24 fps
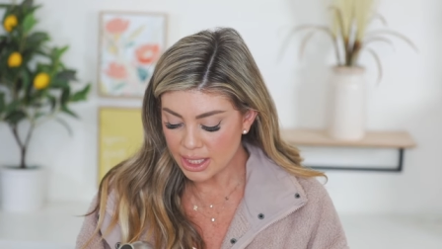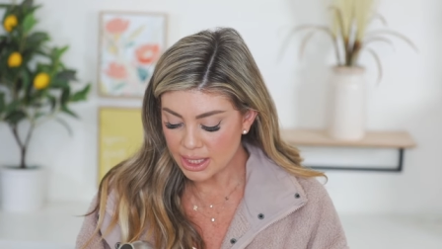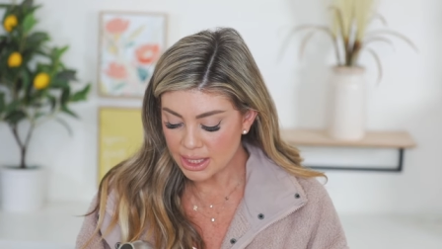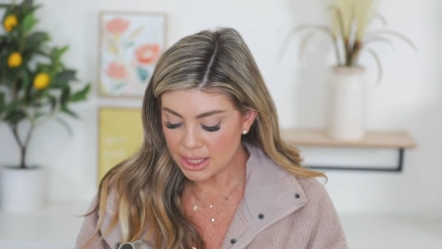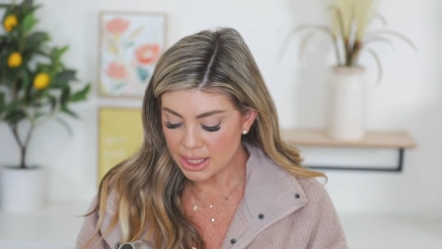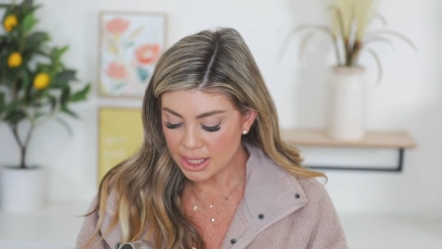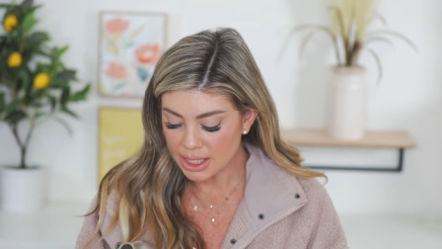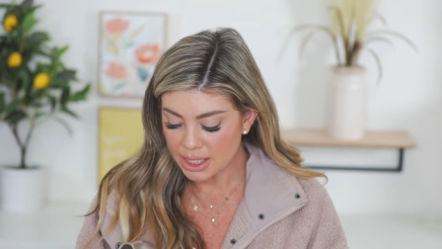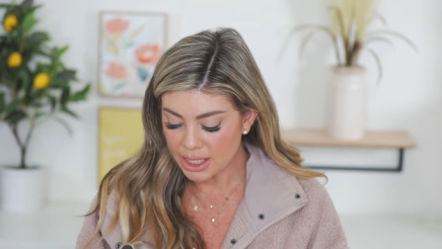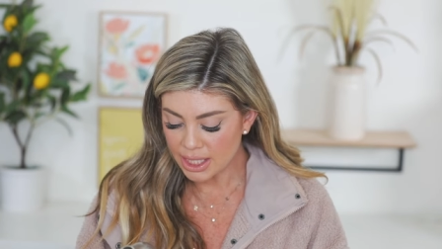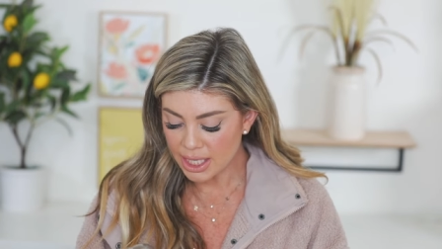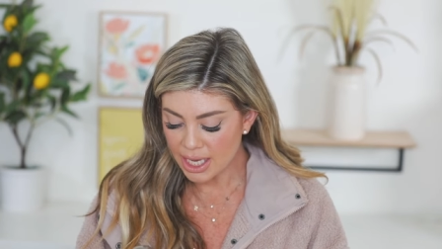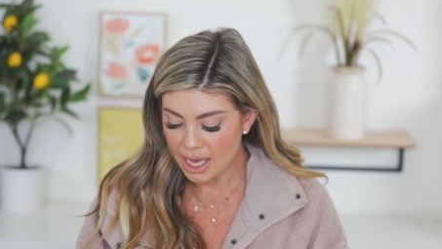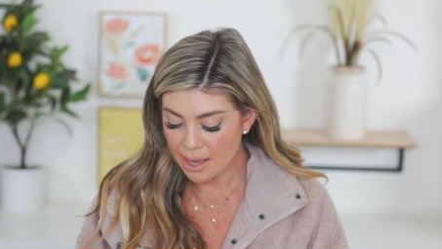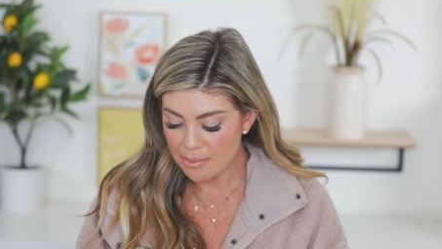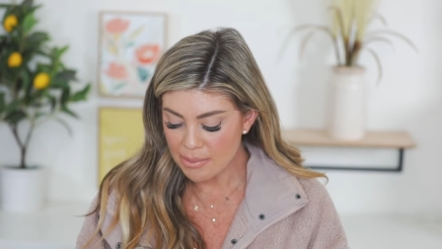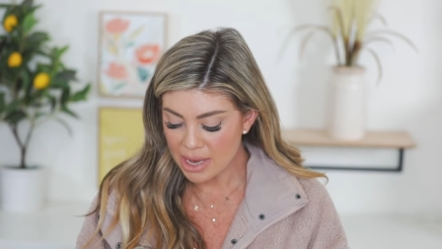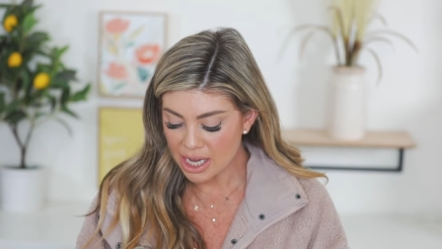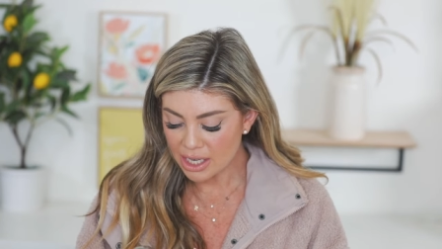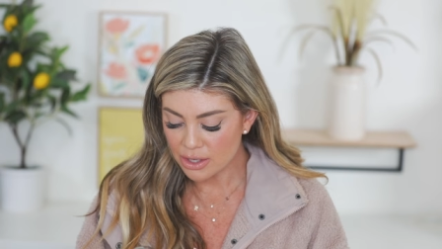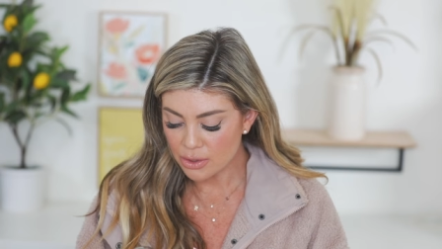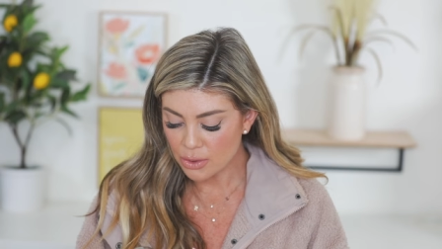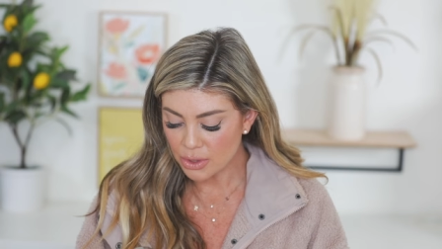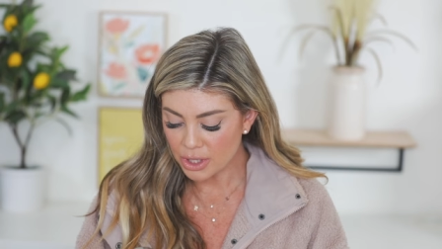Lily and
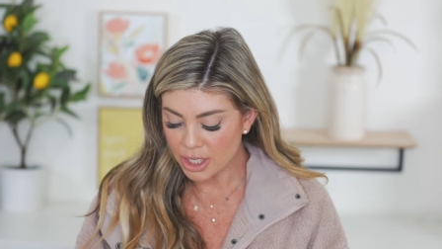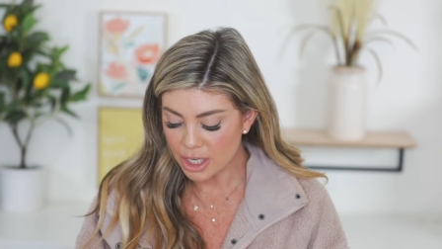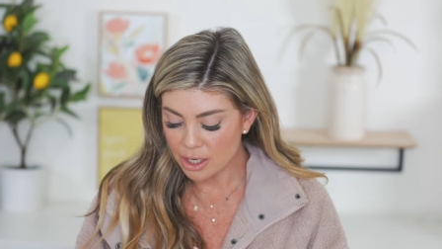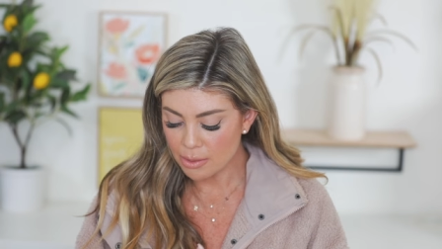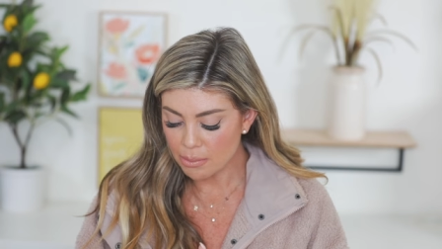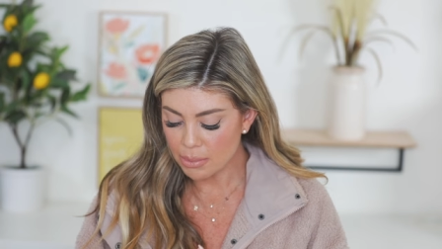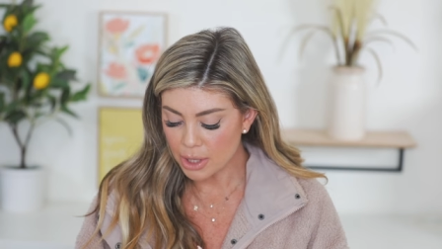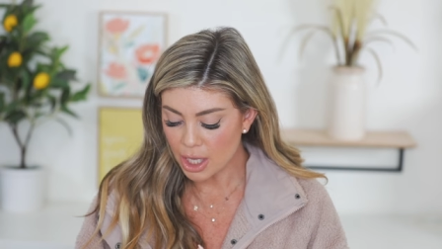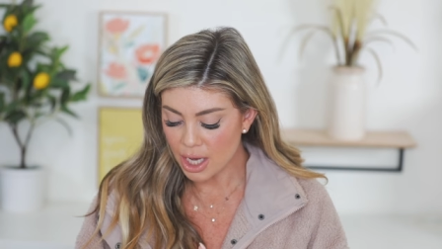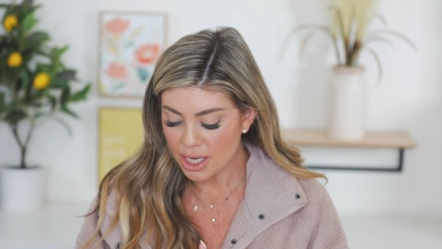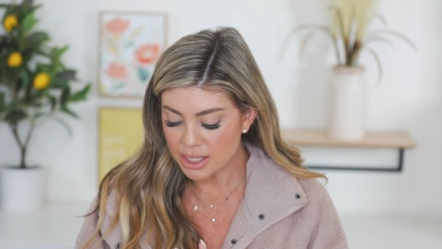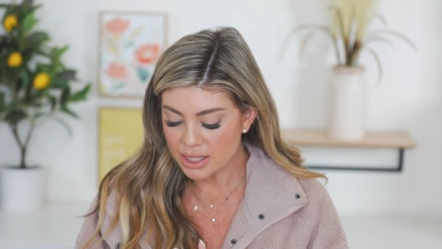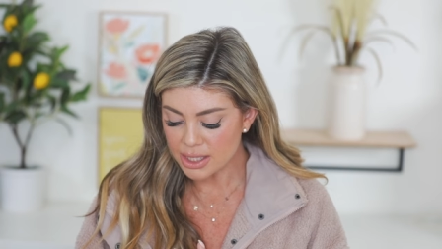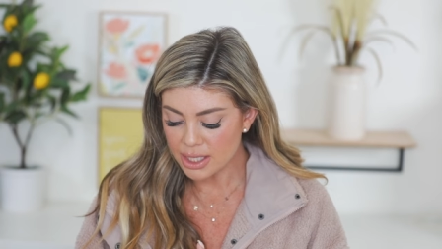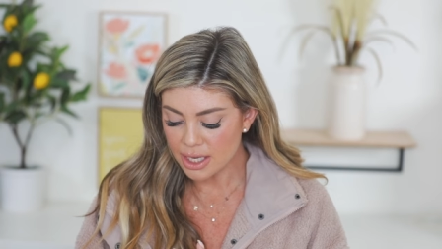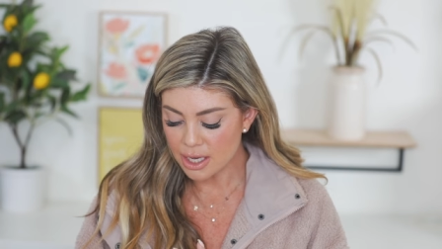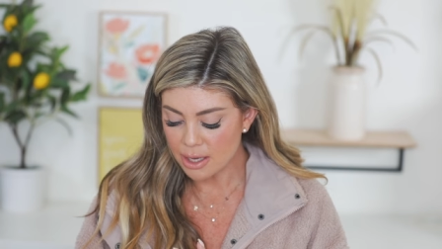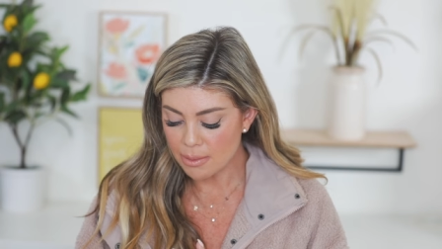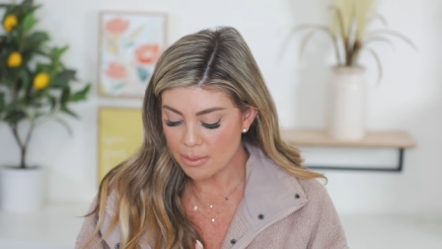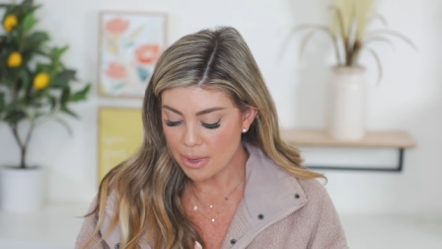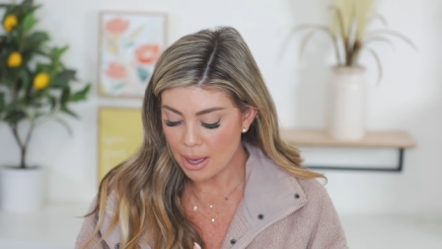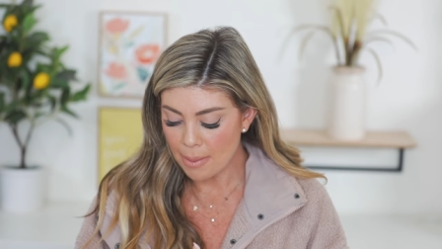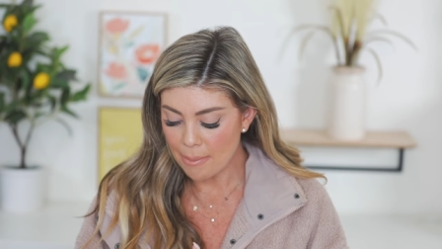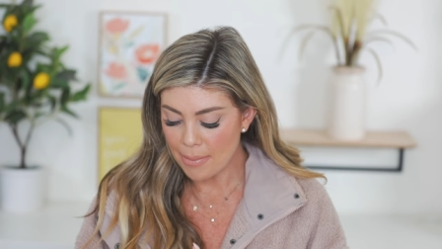Magnolia
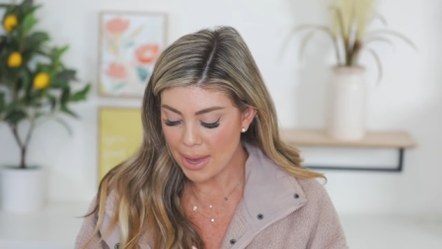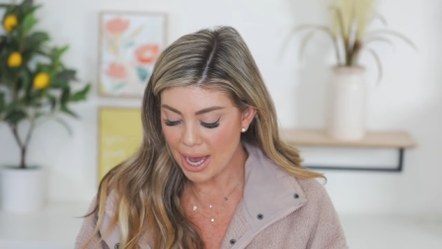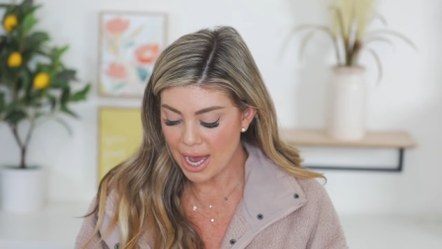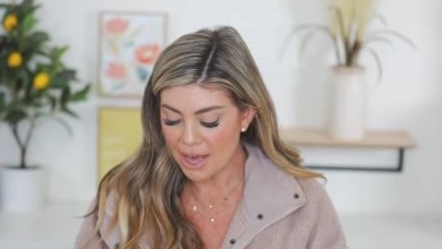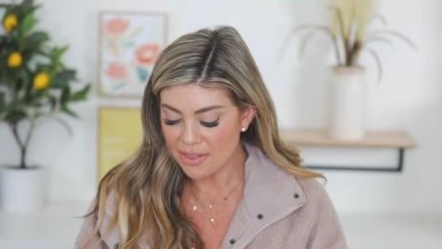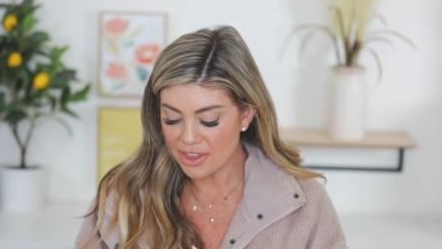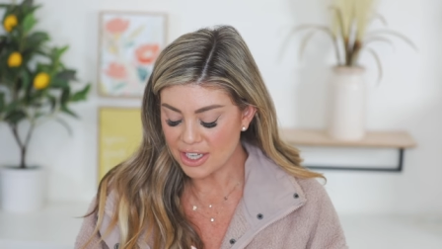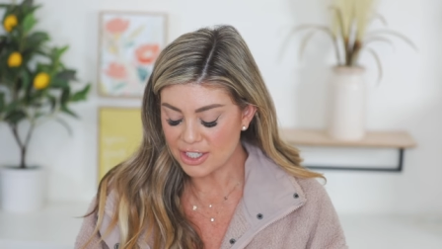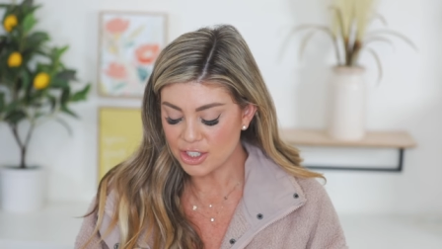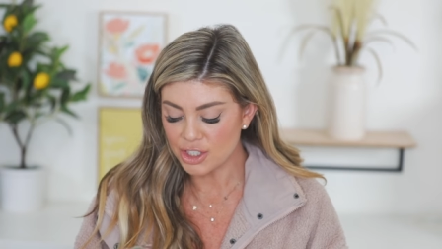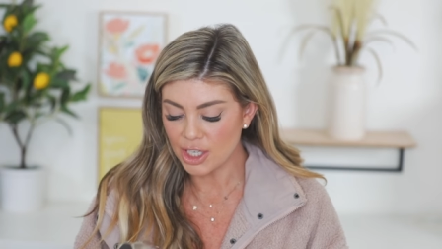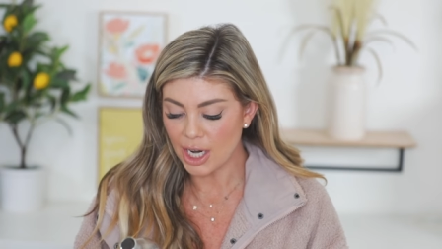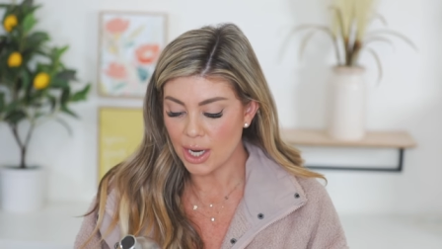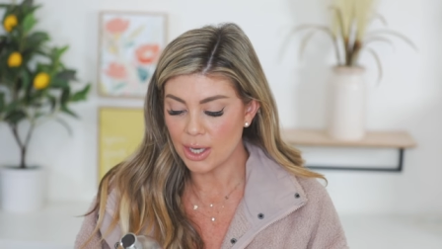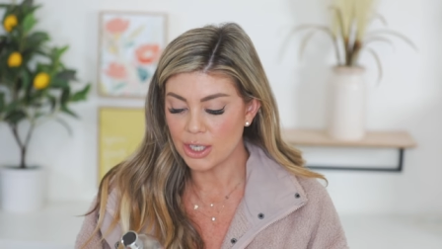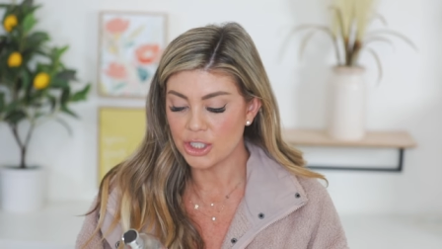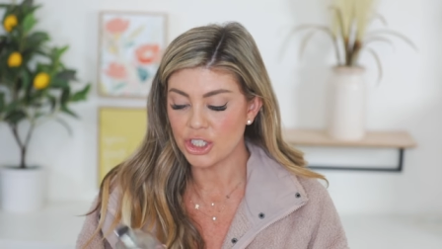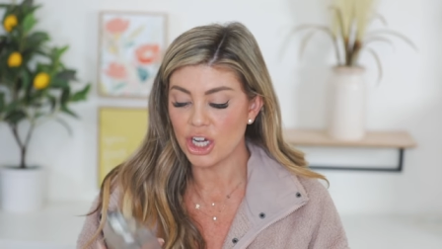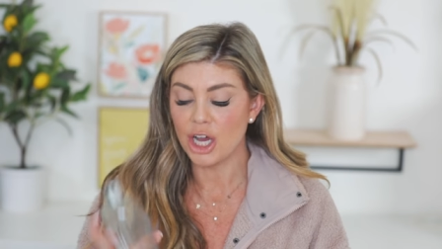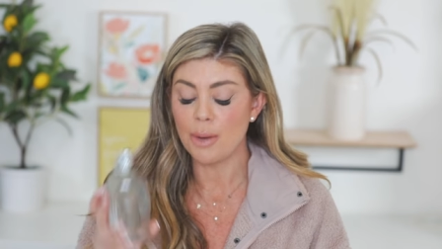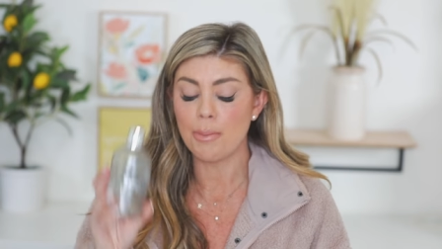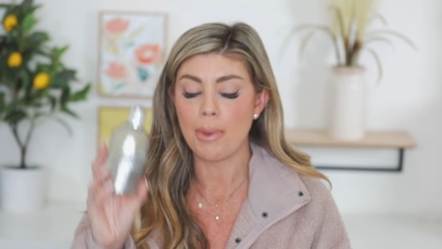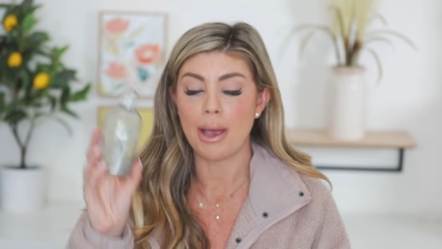Blossom Bath and Shower Gel.